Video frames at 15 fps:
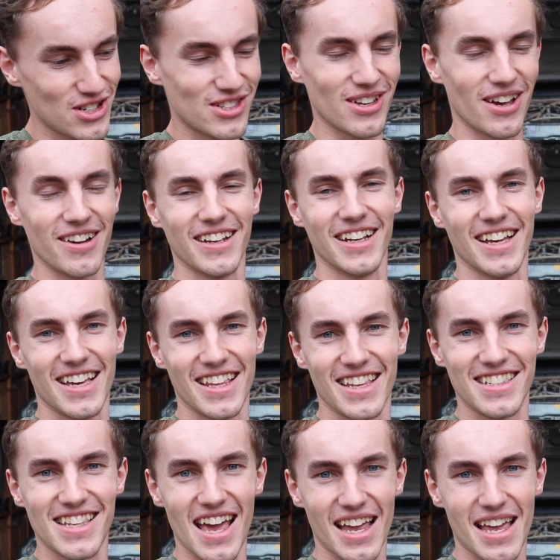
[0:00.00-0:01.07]
So
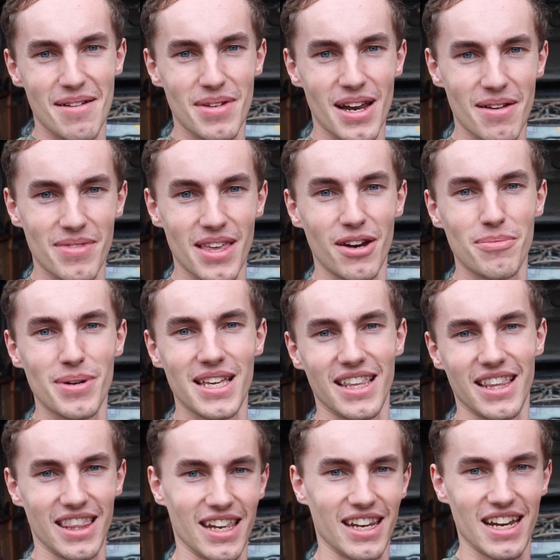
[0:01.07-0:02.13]
there's that coming up. That'll be
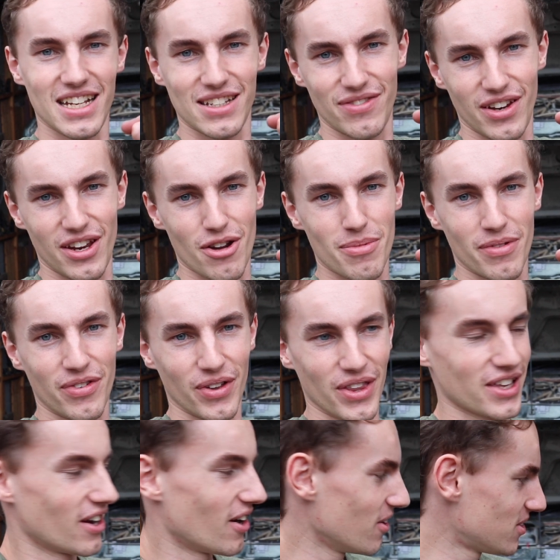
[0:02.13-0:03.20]
the next video before
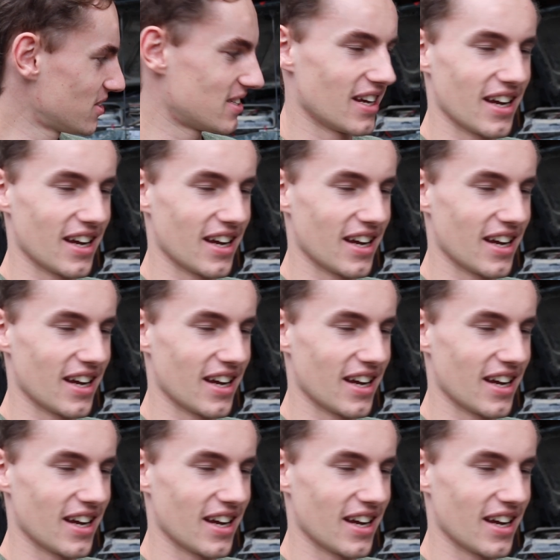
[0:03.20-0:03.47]
the coast.